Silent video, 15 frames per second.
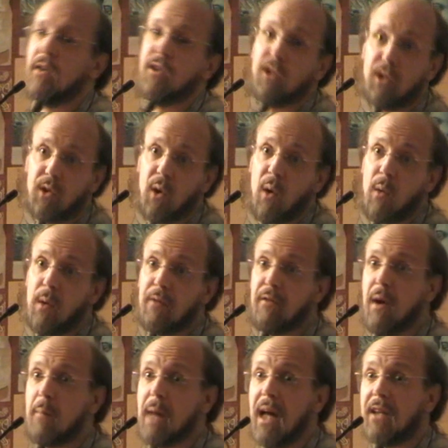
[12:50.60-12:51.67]
So if
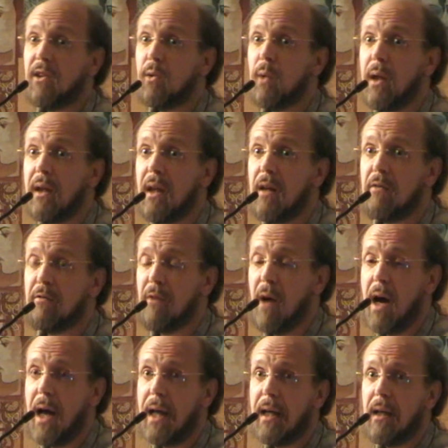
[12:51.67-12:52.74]
I'm asked to
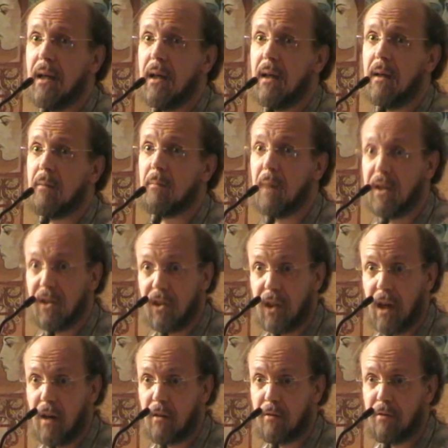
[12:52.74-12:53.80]
identify
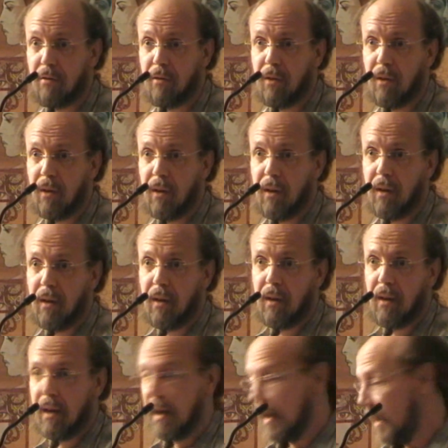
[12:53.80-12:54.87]
myself
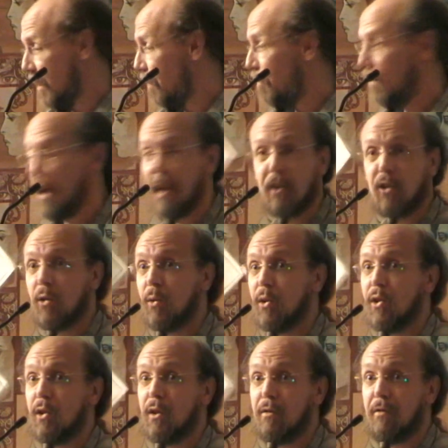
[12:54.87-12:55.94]
fact so
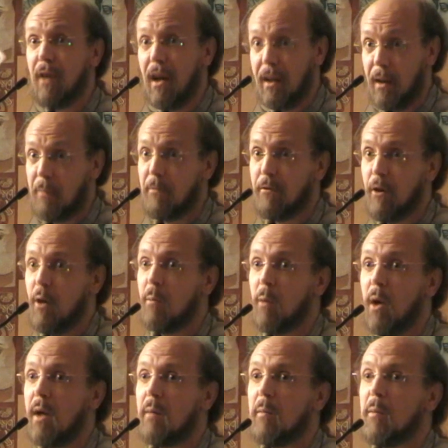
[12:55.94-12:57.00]
certified confirm
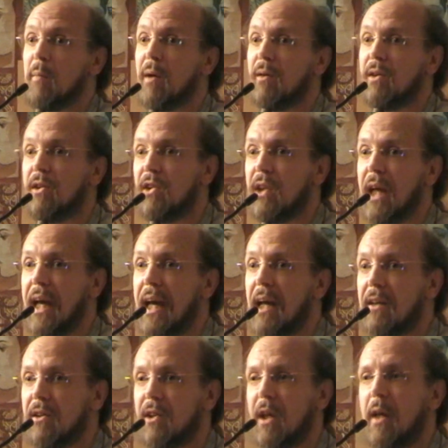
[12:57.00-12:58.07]
what I'm about to say.
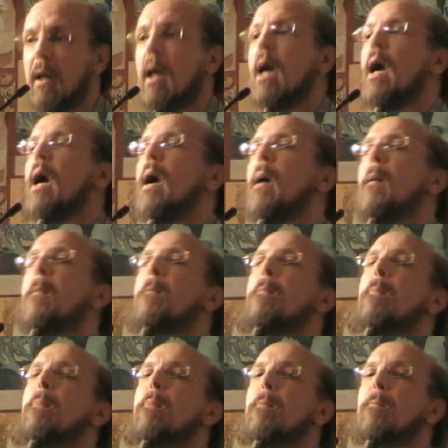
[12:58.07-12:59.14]
I say,
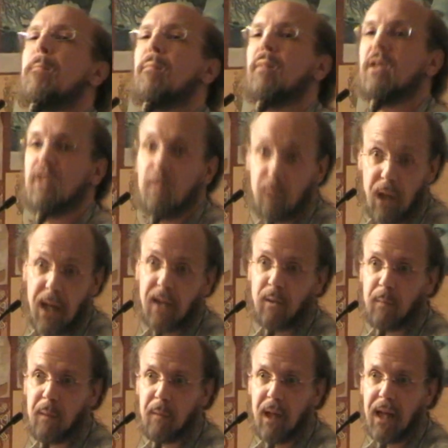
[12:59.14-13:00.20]
someone
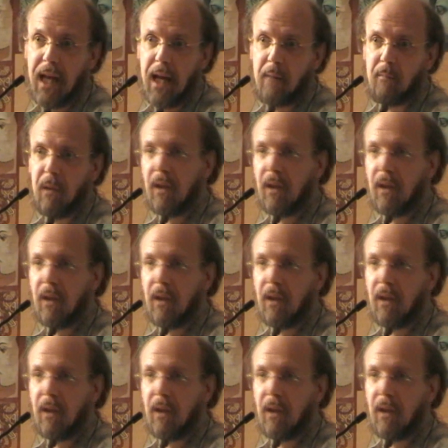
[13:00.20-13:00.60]
asked me my name,